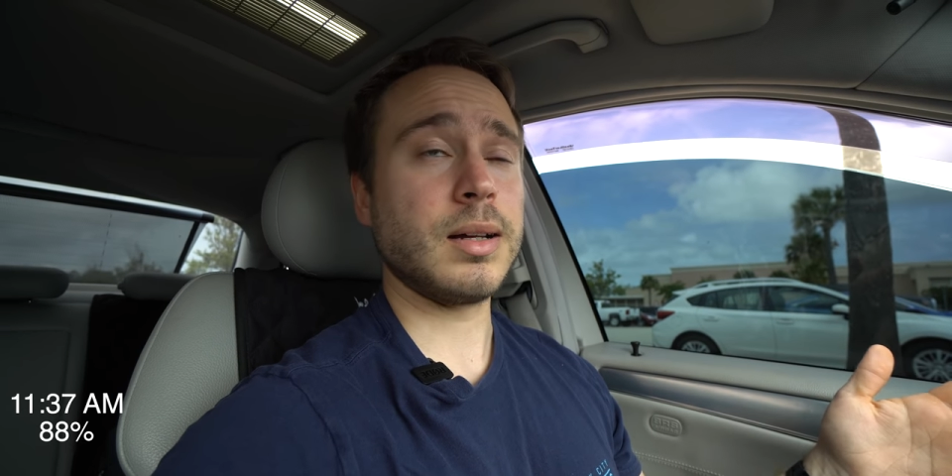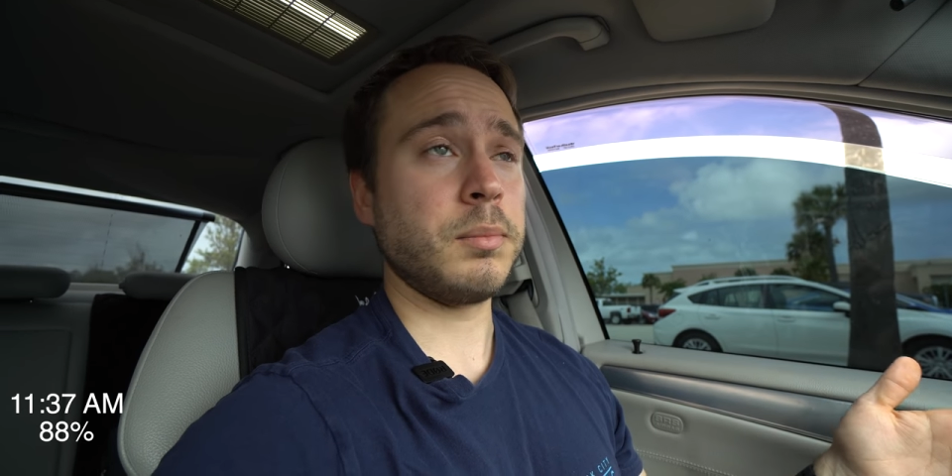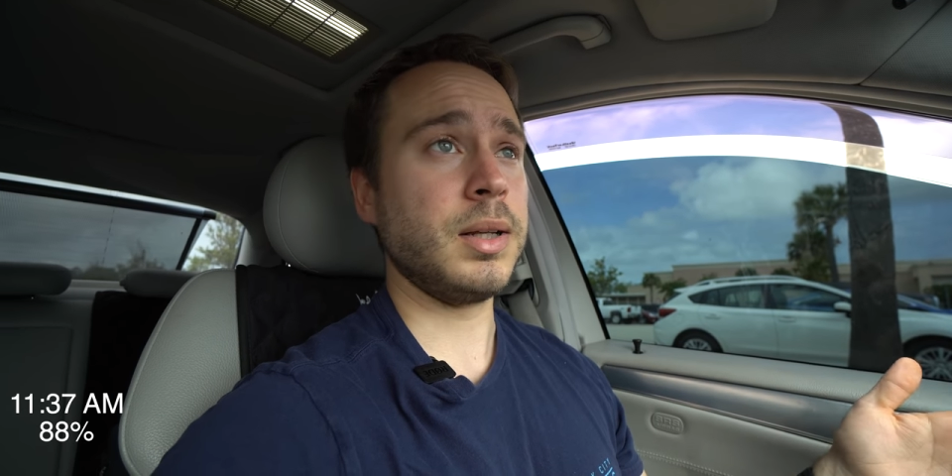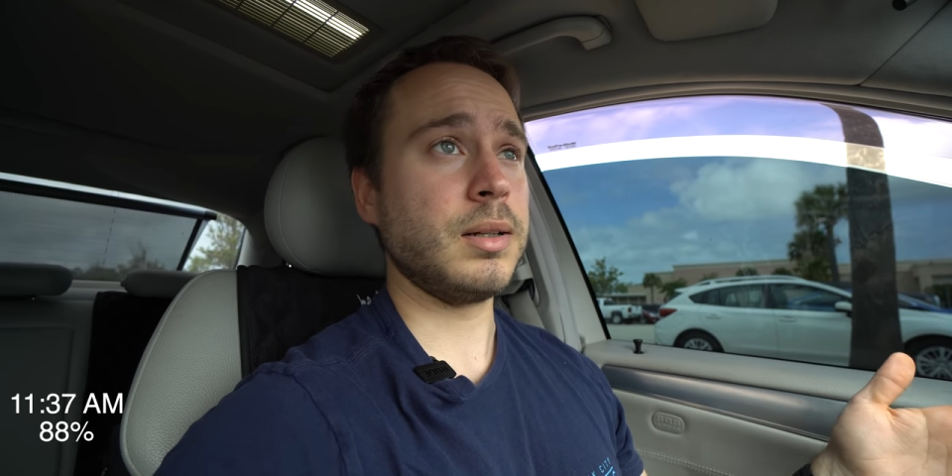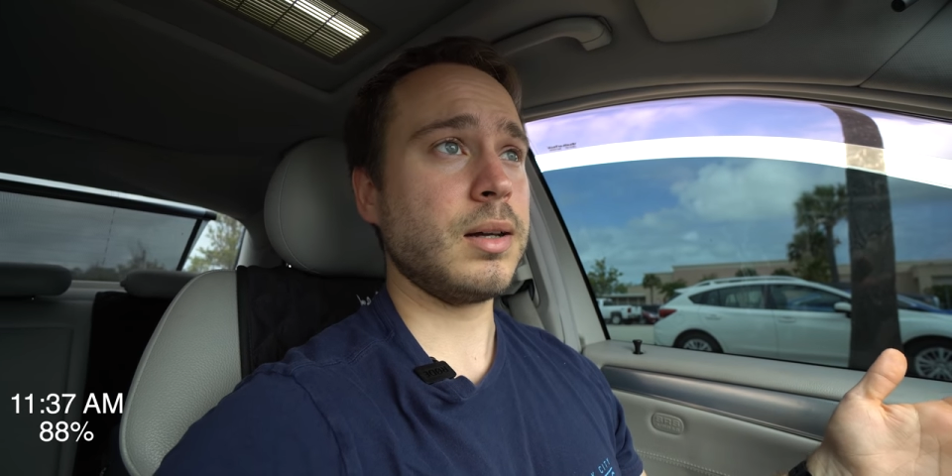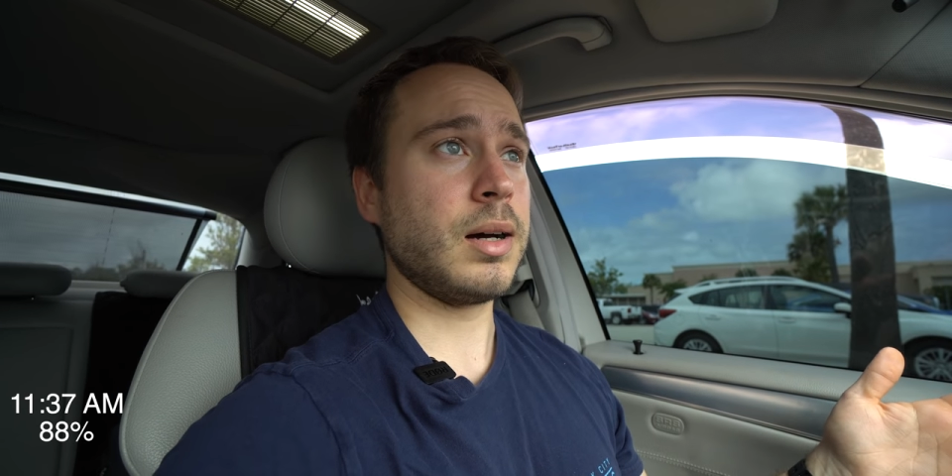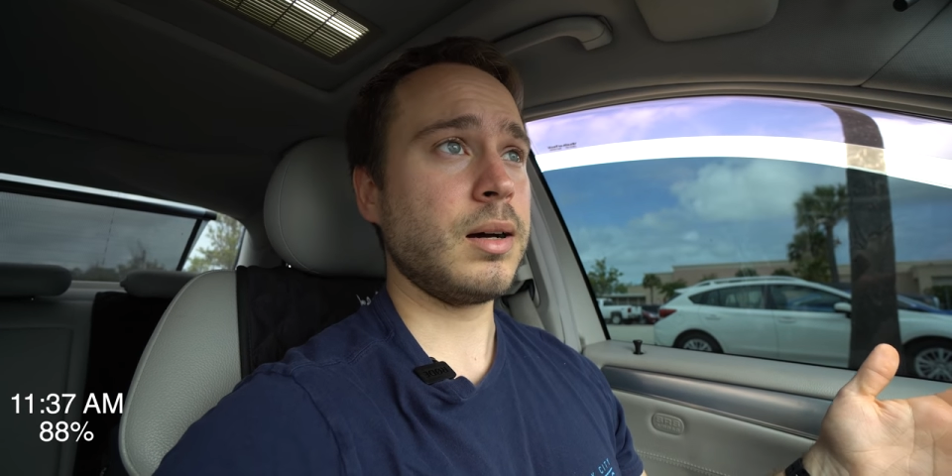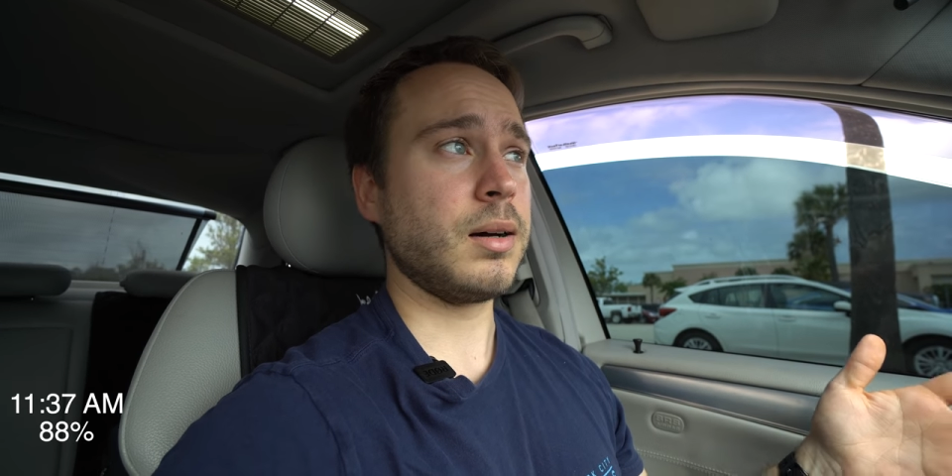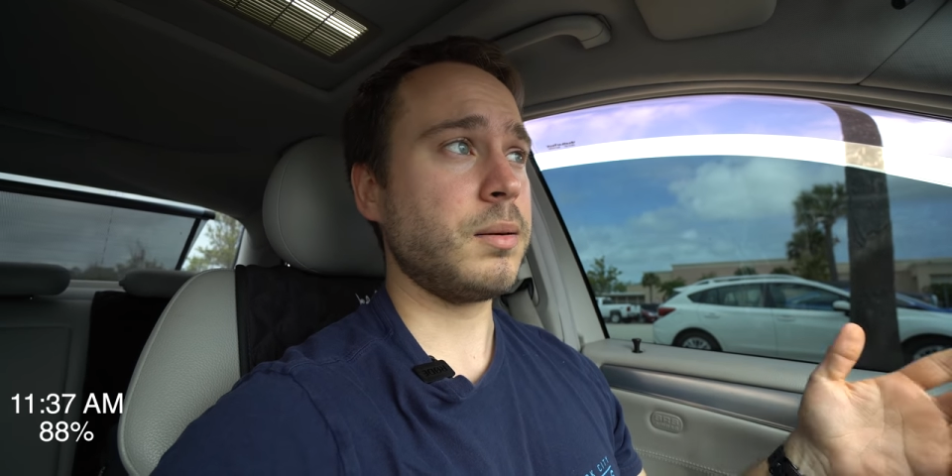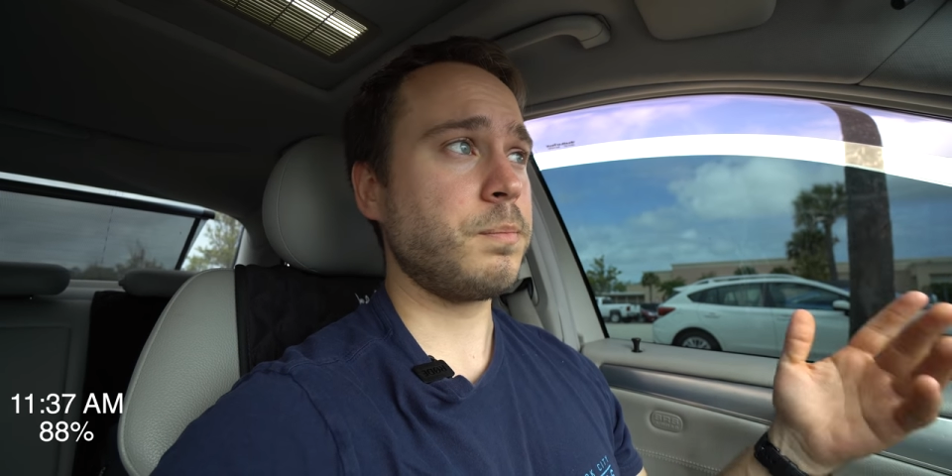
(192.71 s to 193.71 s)
I mean,
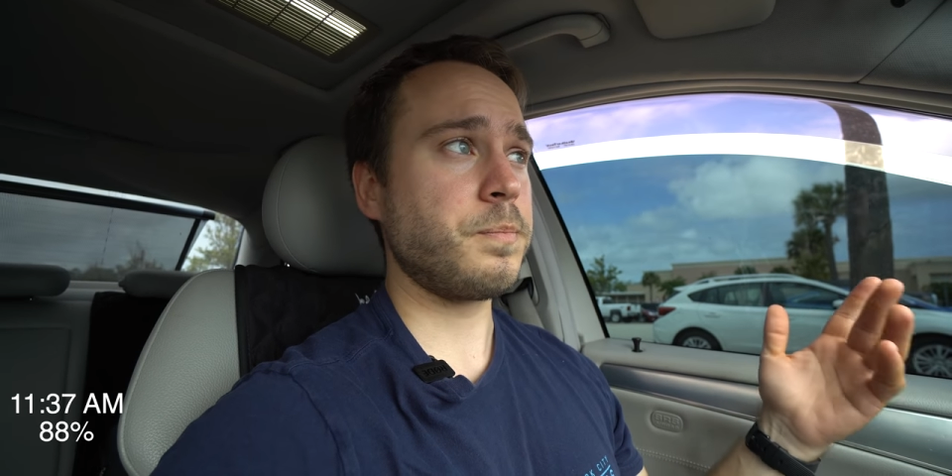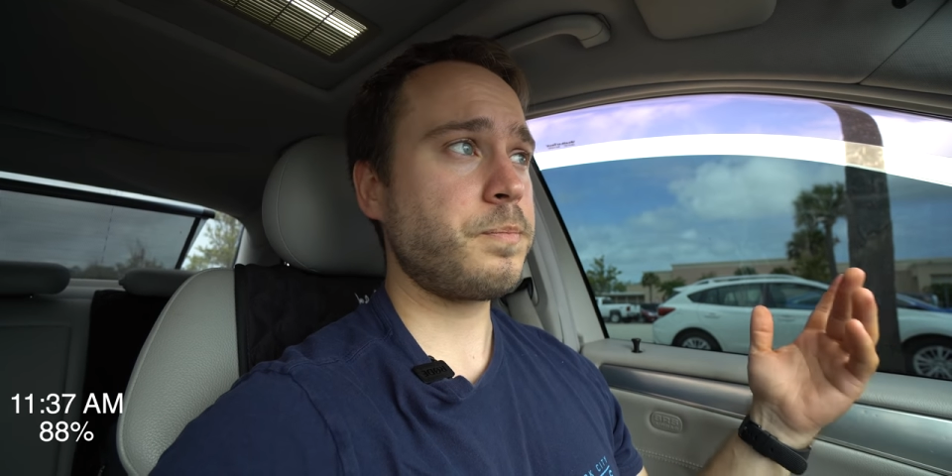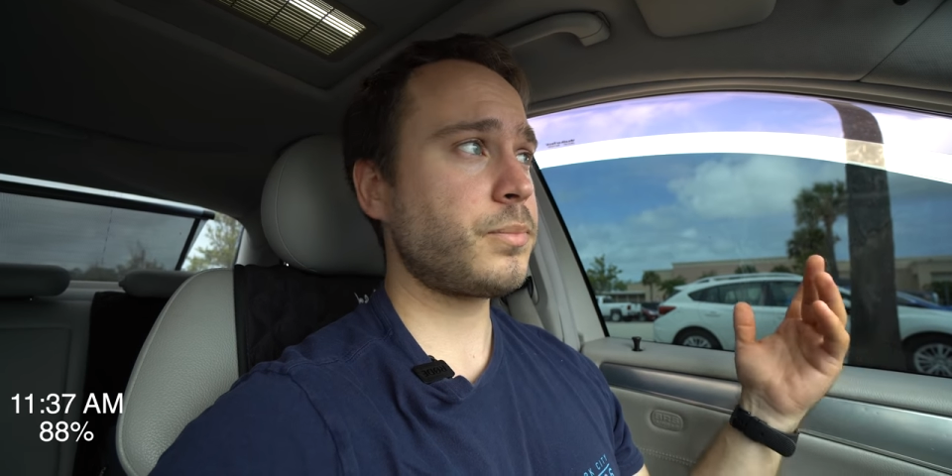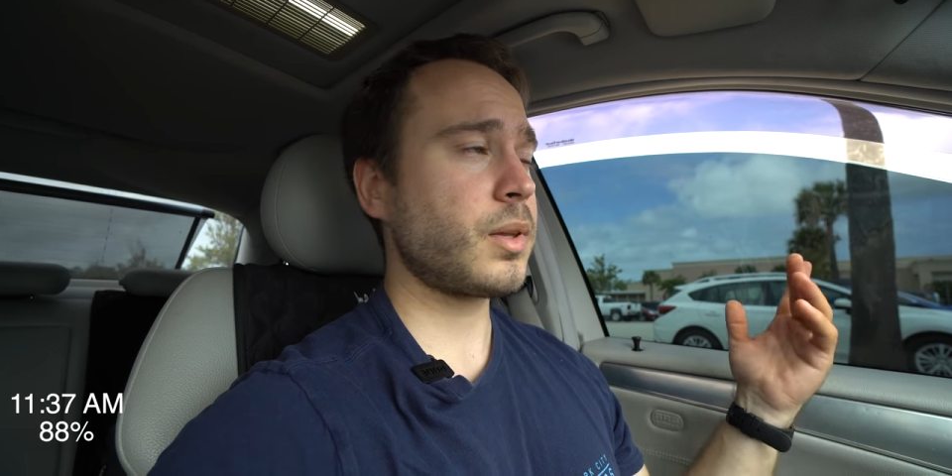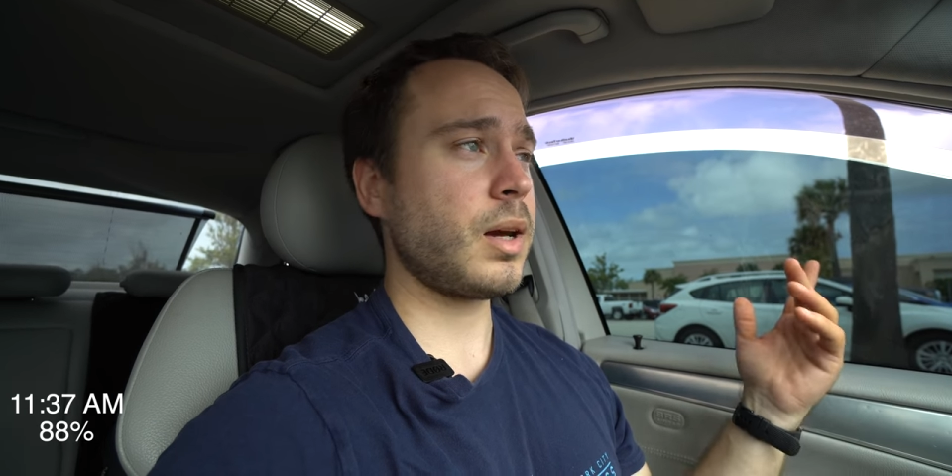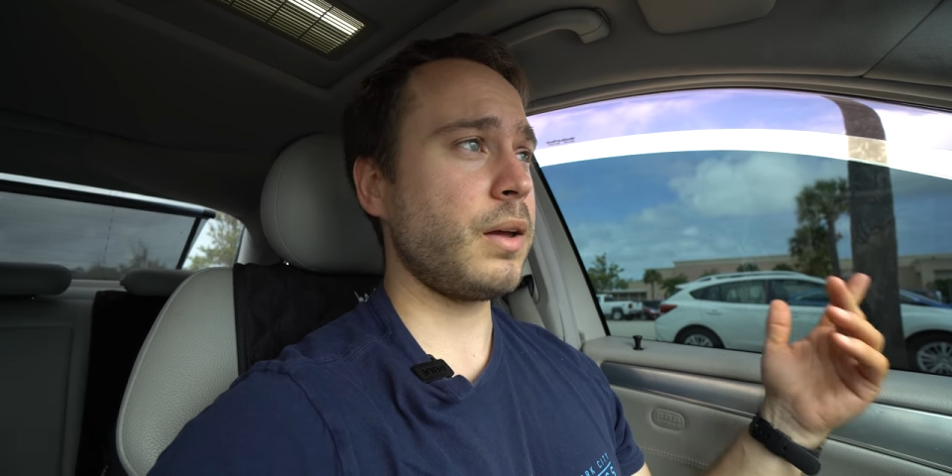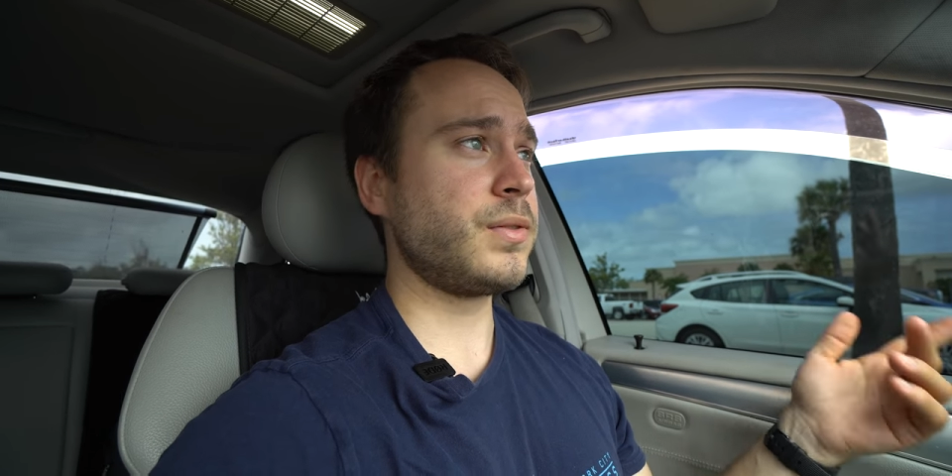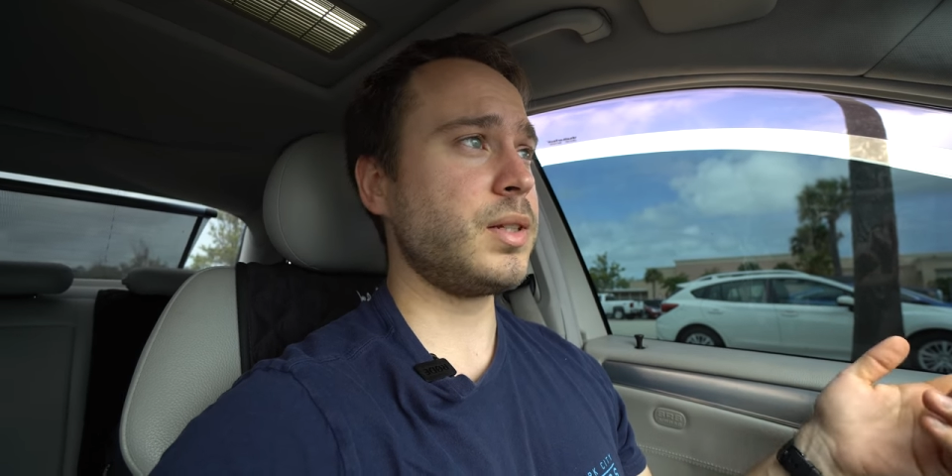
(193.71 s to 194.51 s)
um, I've